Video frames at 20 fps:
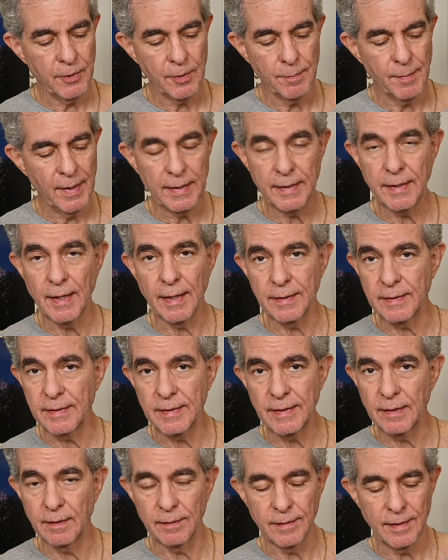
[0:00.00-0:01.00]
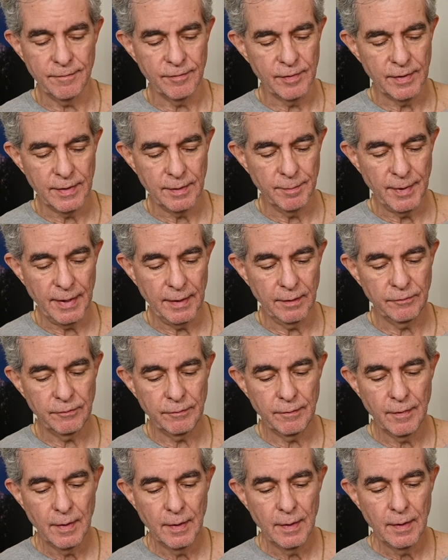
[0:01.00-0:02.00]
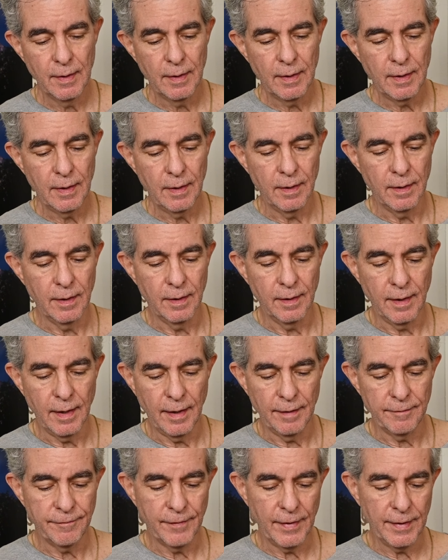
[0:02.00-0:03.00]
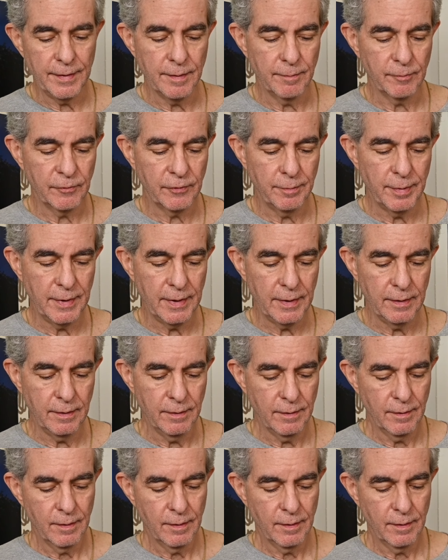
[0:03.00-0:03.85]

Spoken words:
You might not need a leveling base. I find them to be